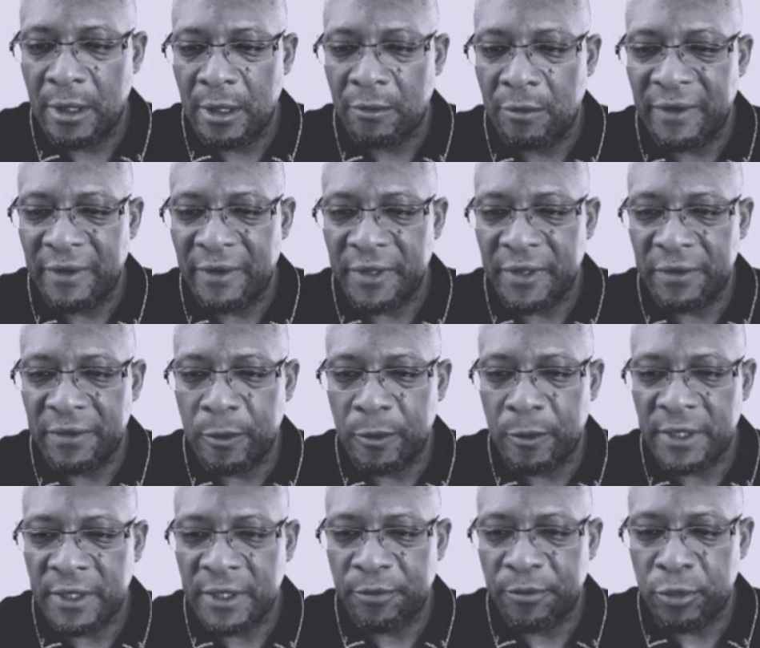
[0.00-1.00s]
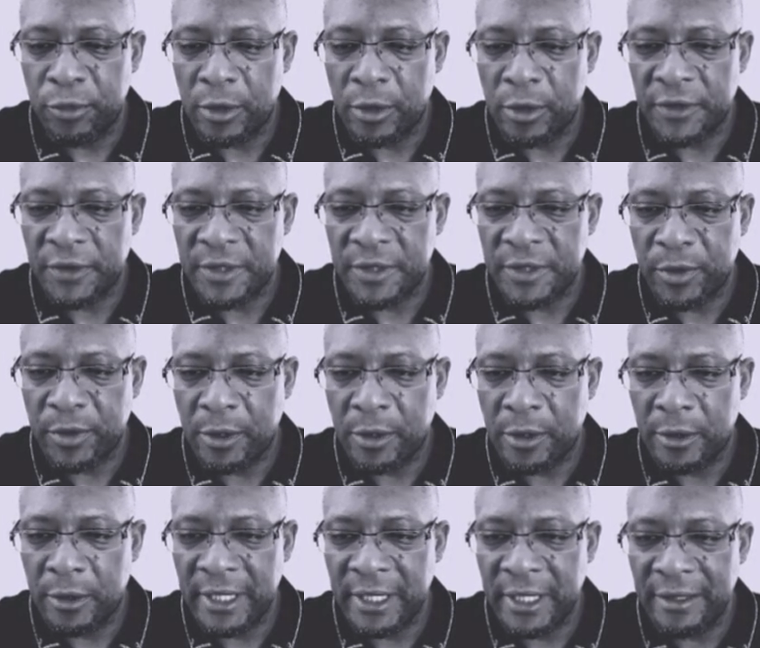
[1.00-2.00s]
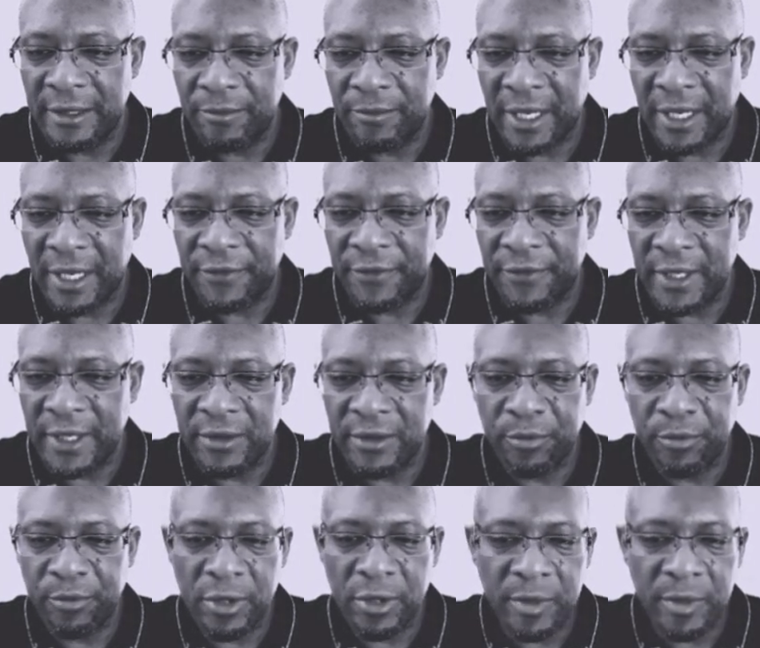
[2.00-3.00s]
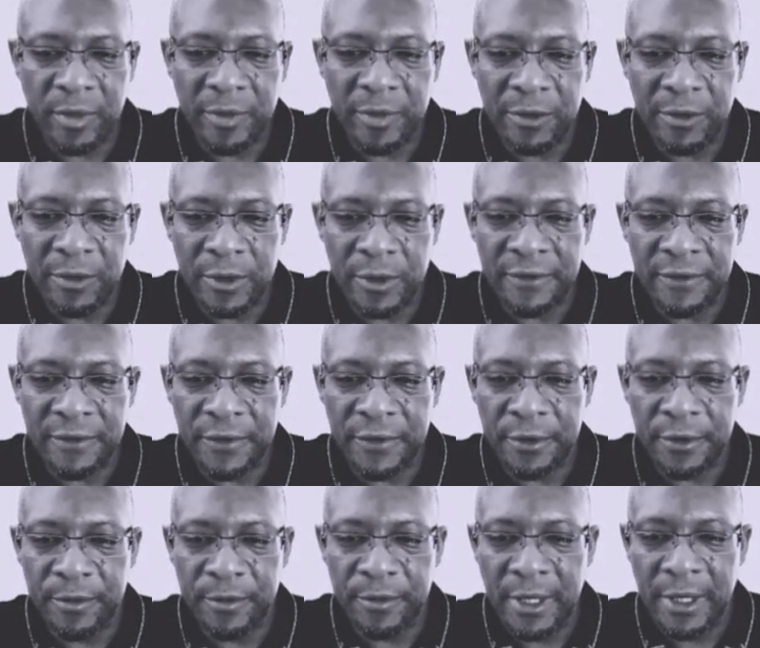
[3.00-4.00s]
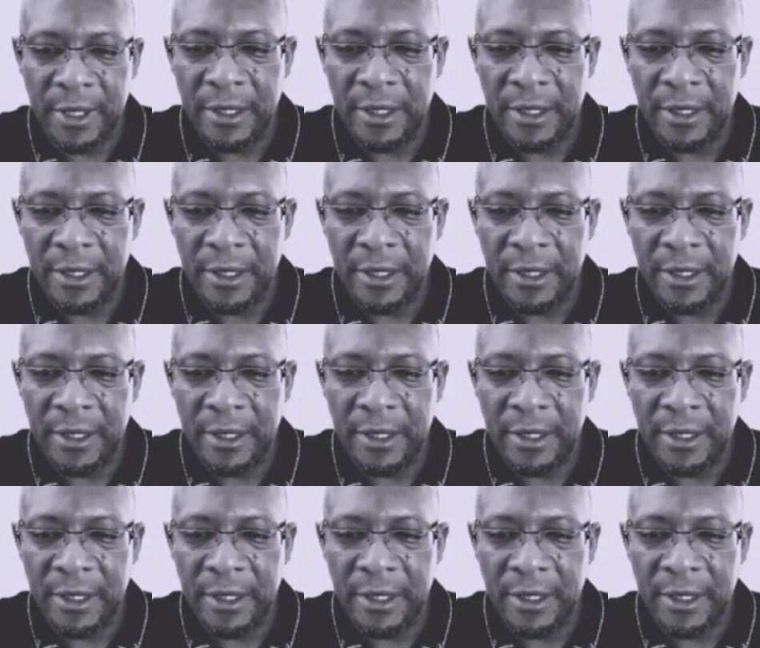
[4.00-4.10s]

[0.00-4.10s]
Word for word: Whether they would have brought this pawn in, I think they probably would have done.